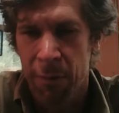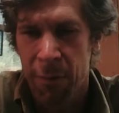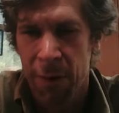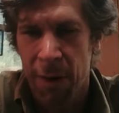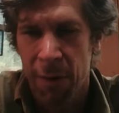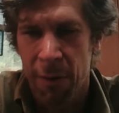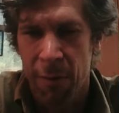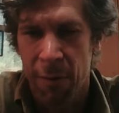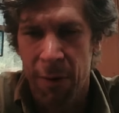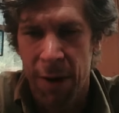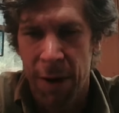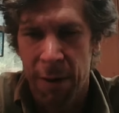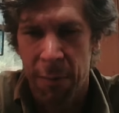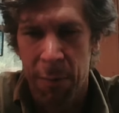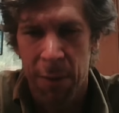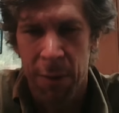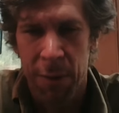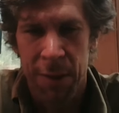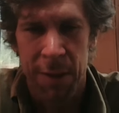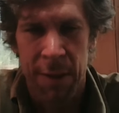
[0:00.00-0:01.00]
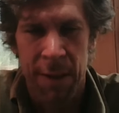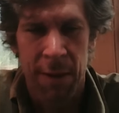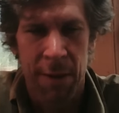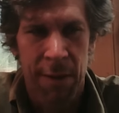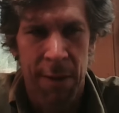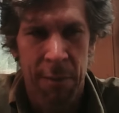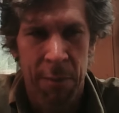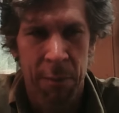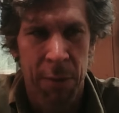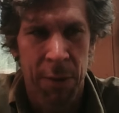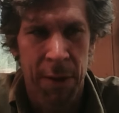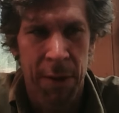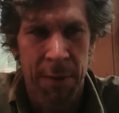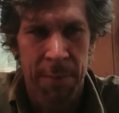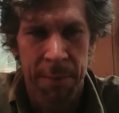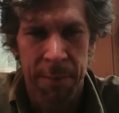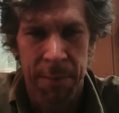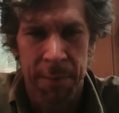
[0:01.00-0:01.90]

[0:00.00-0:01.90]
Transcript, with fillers: you know fire personnel input,